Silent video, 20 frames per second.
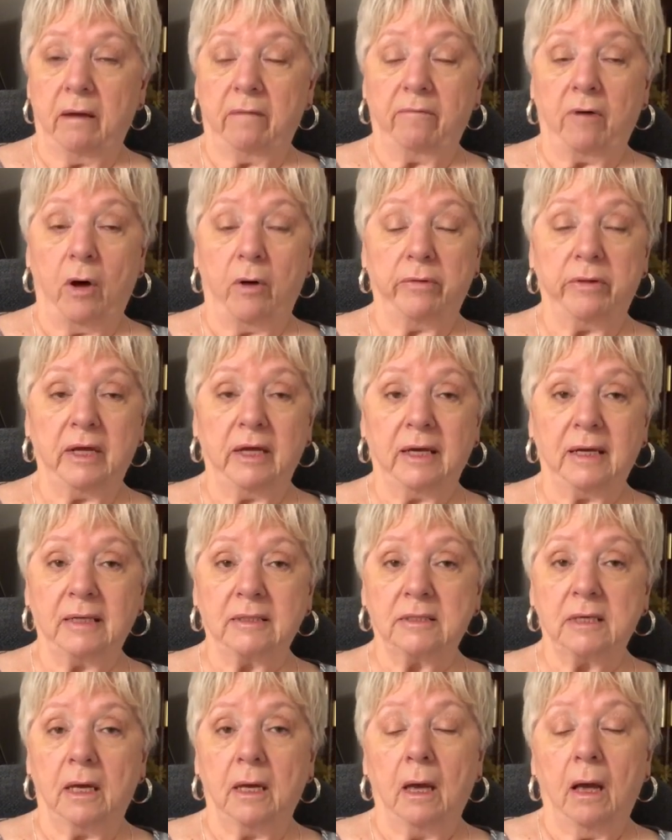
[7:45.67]
all
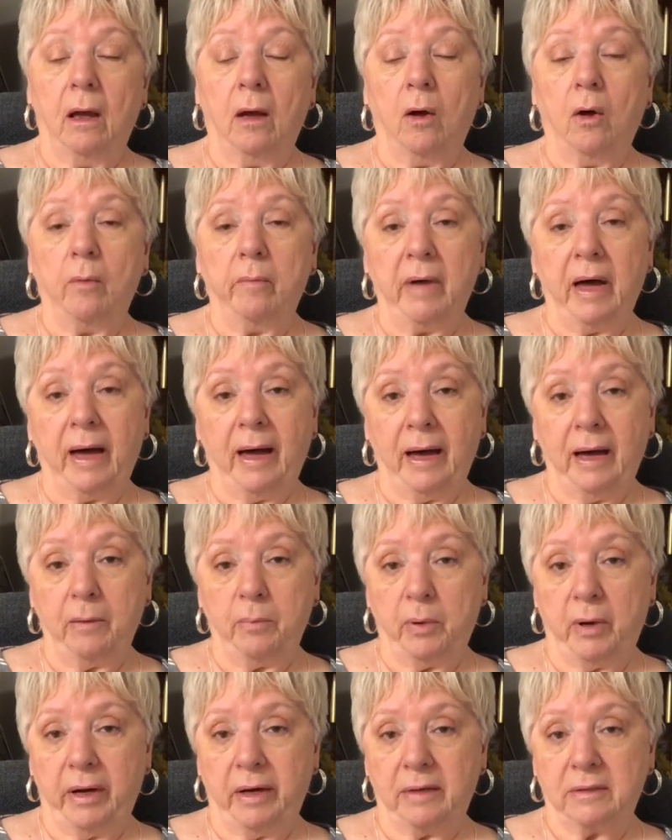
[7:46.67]
things, on my
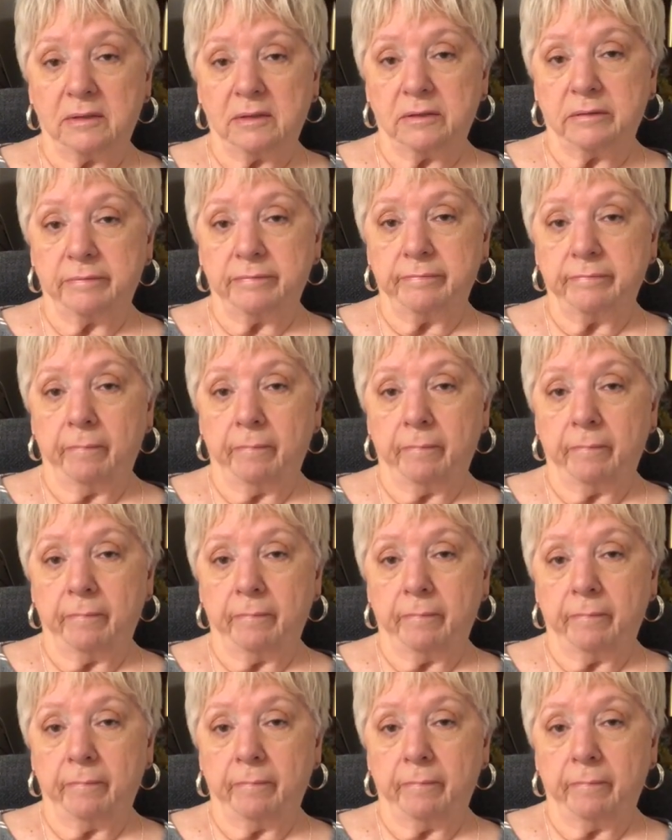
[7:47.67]
eyebrows.